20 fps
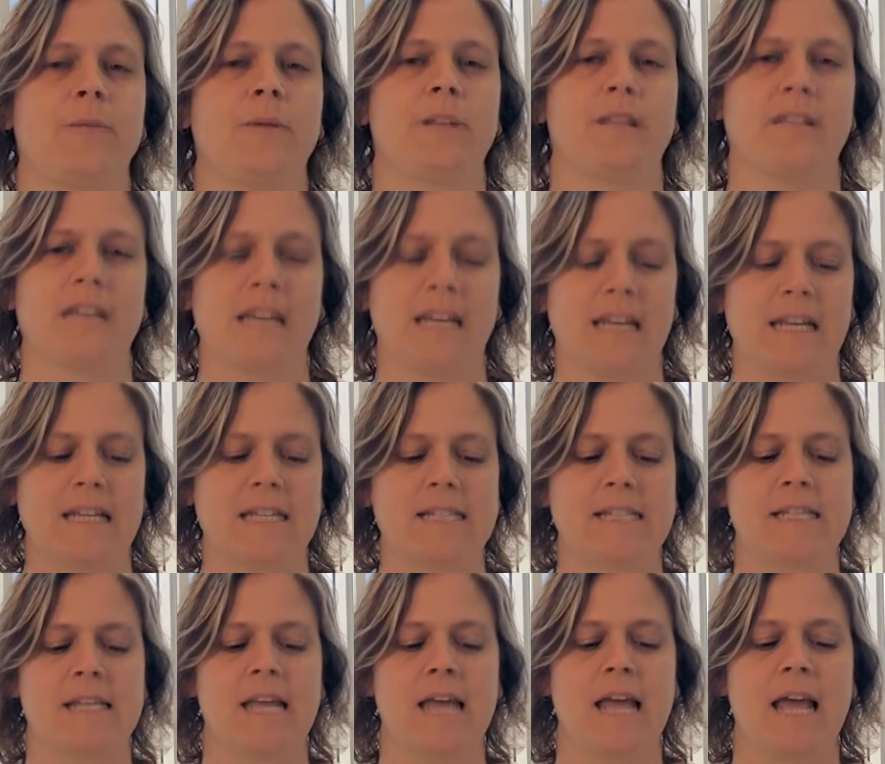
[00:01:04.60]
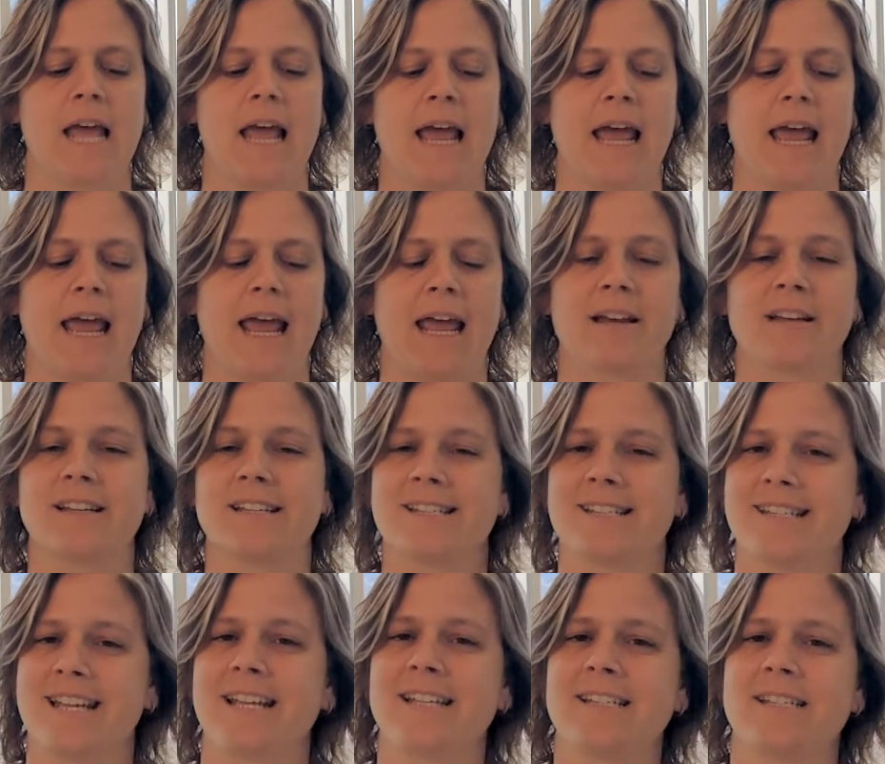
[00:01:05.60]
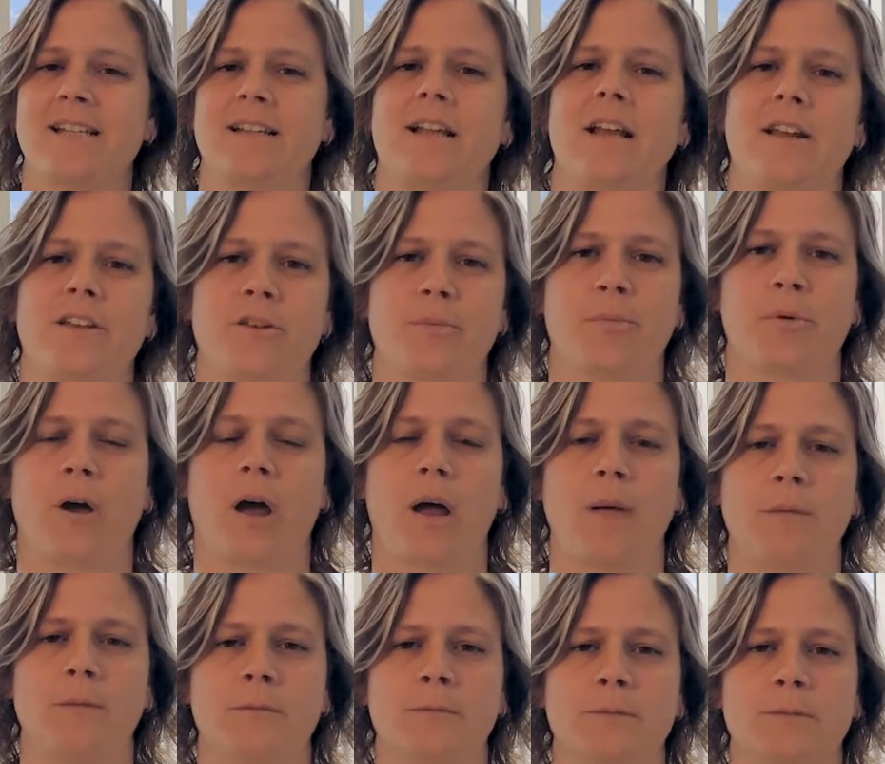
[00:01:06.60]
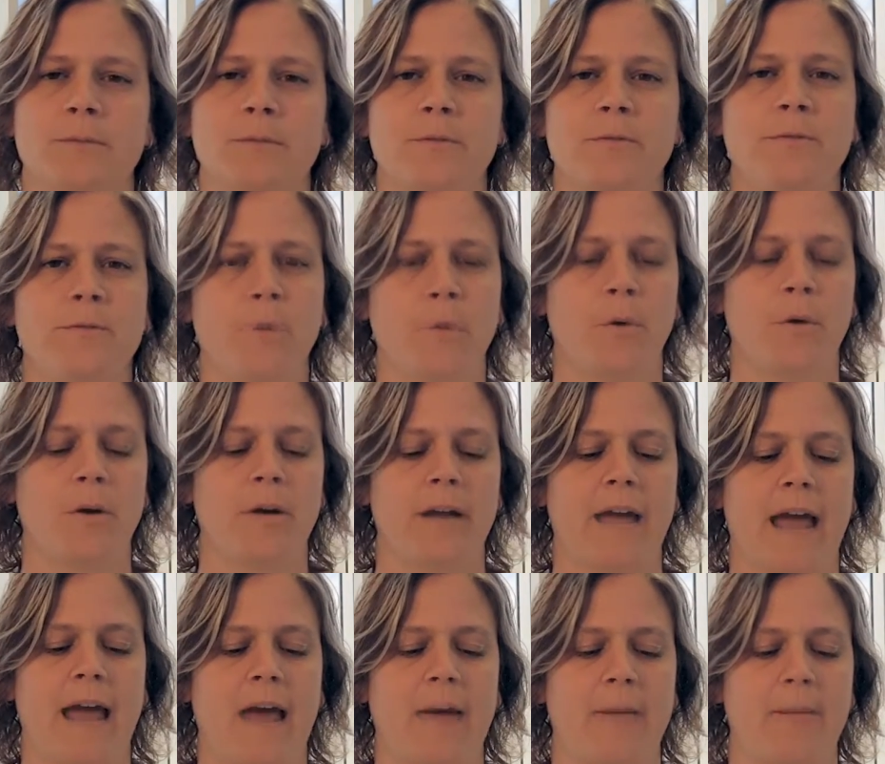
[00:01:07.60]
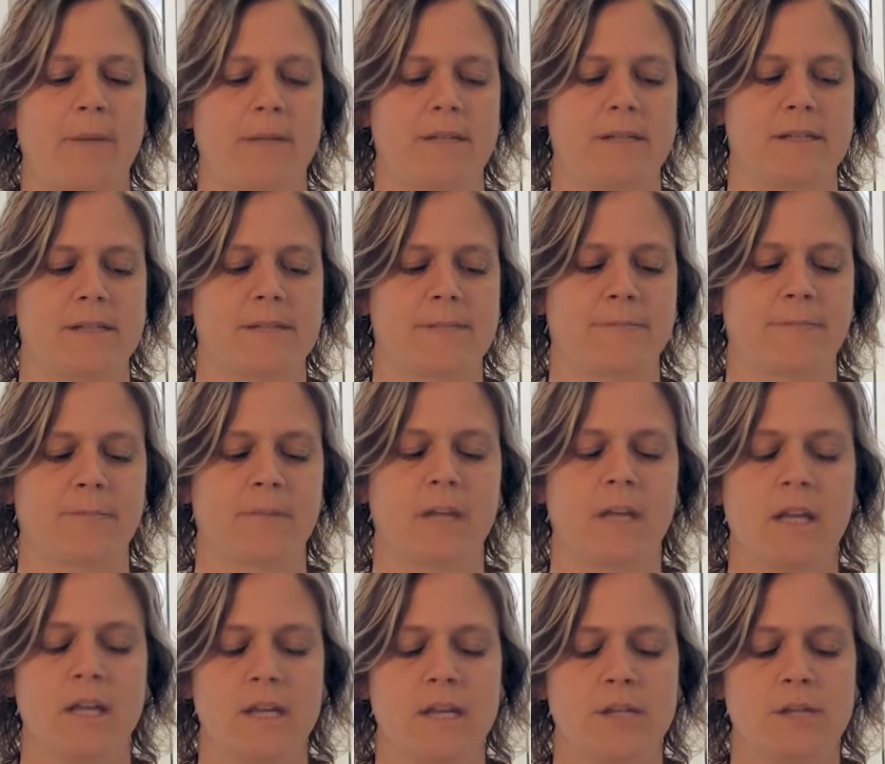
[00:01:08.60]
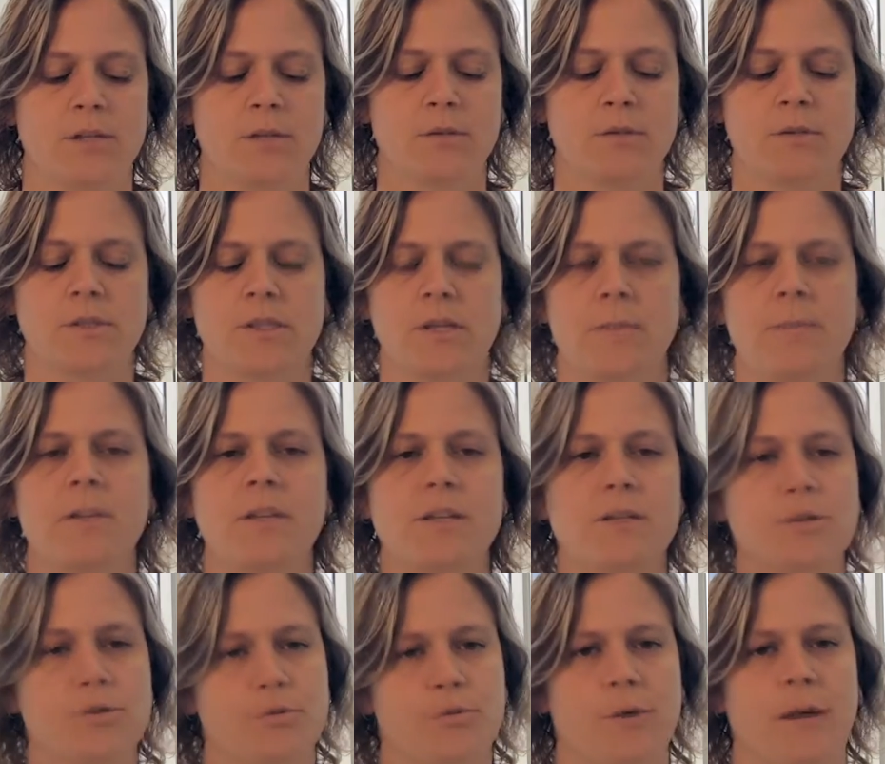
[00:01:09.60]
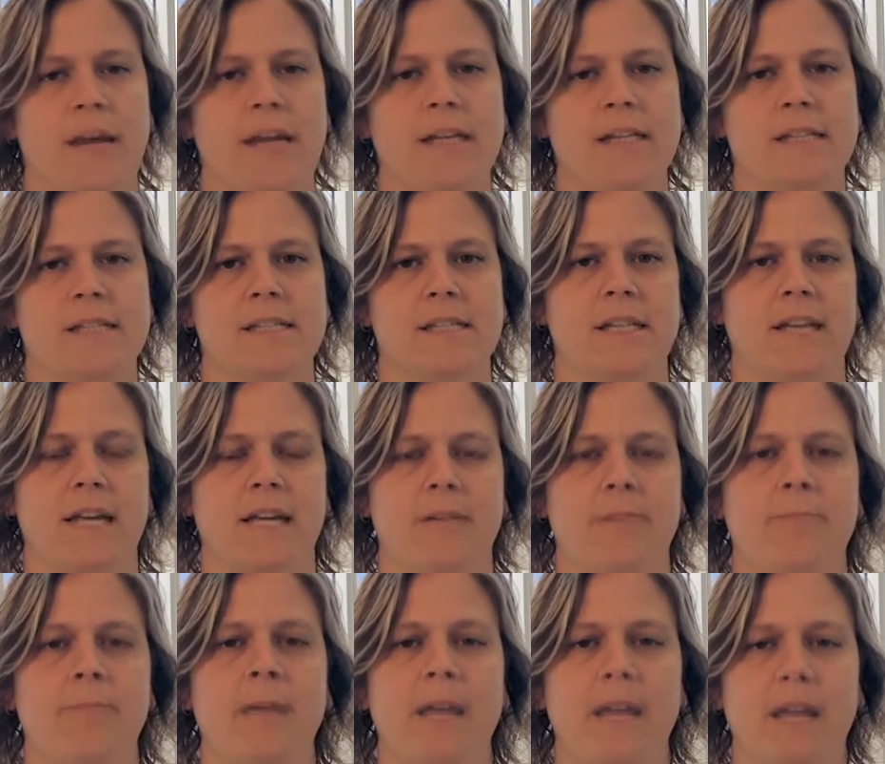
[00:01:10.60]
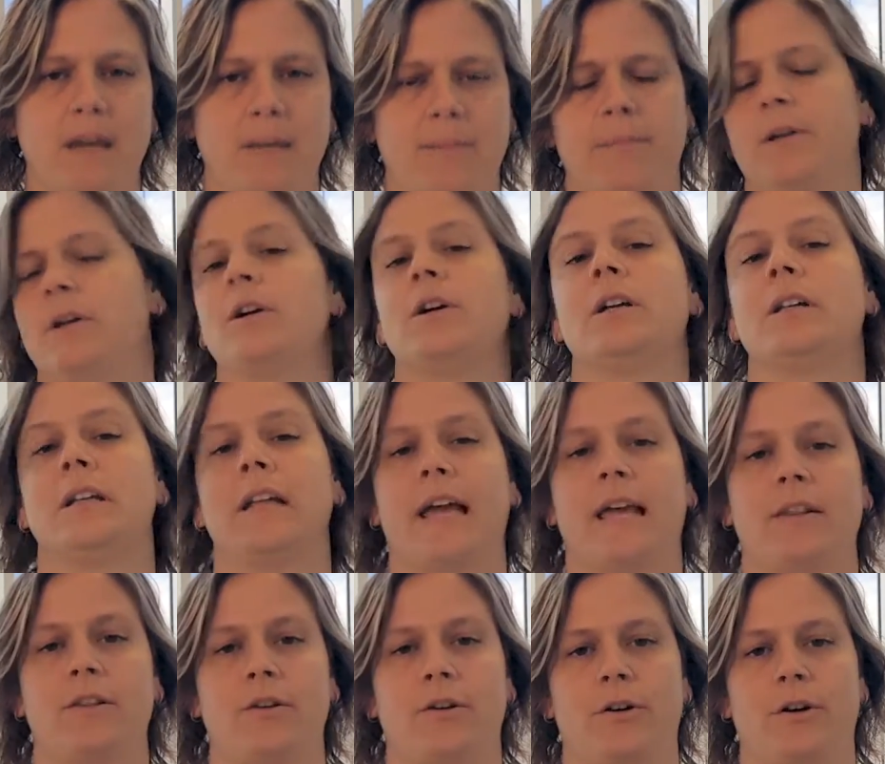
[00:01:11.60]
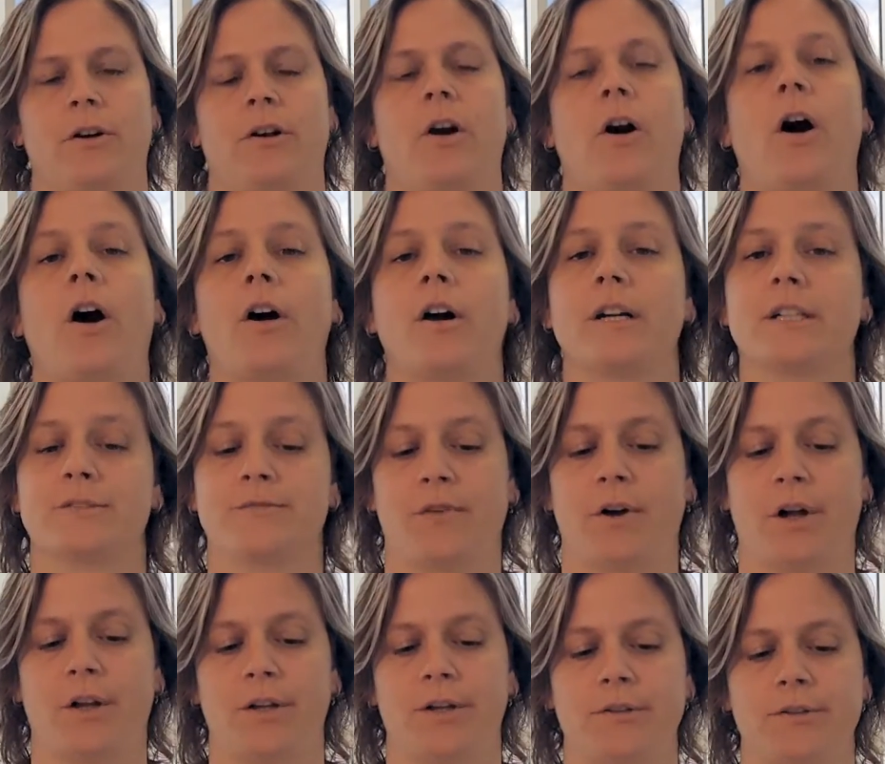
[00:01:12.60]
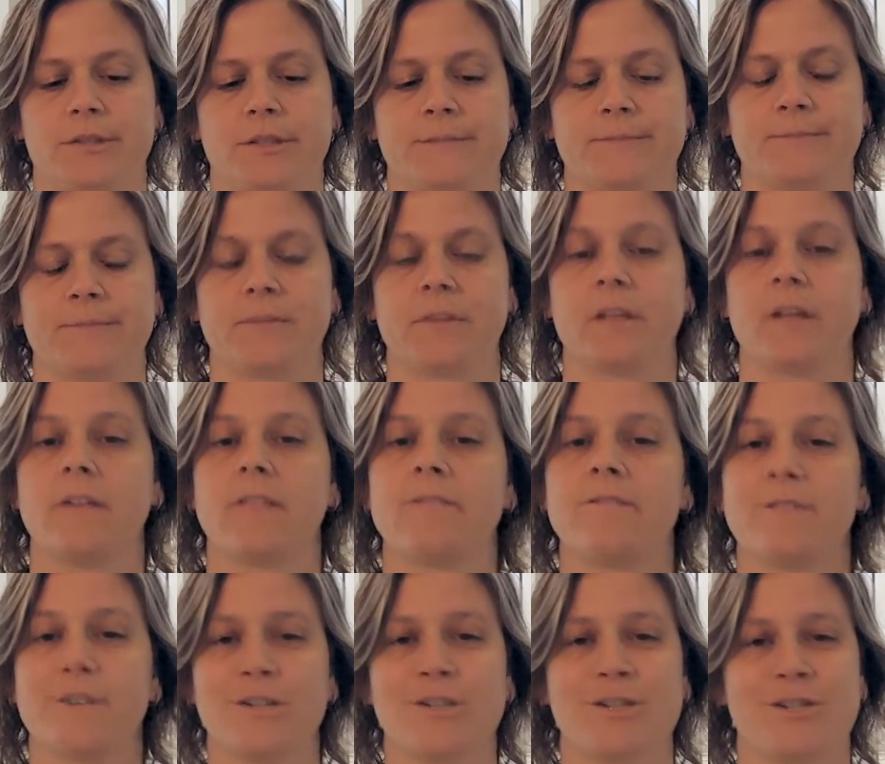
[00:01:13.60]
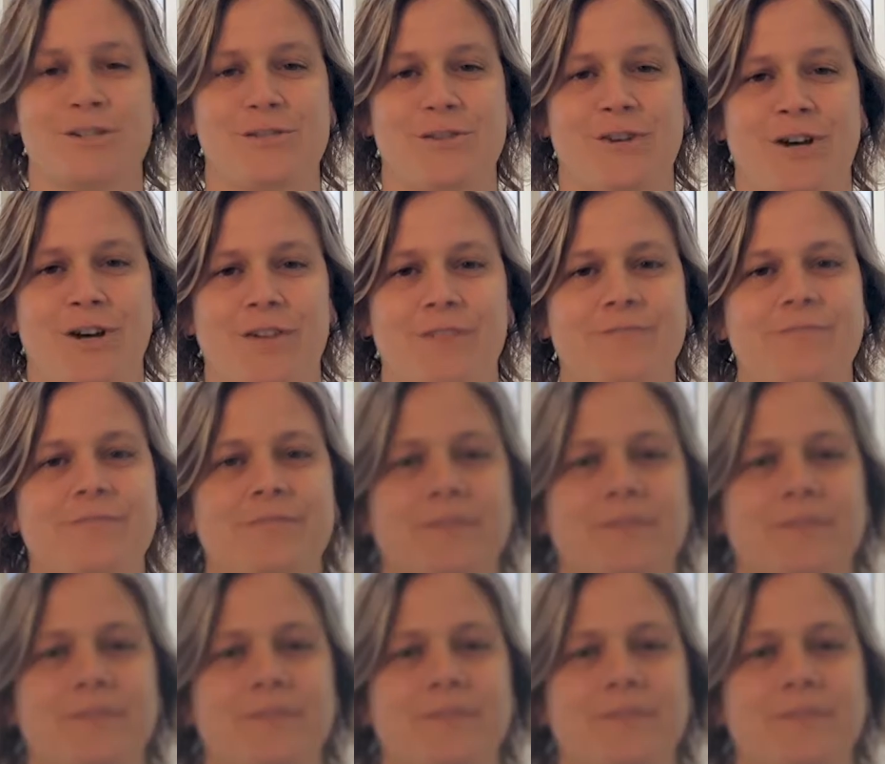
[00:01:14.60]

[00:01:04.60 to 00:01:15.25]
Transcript: with tenants and sense a lot of the problems before it happens. So, some of the traits that make up a good landlord are as follows. First of all,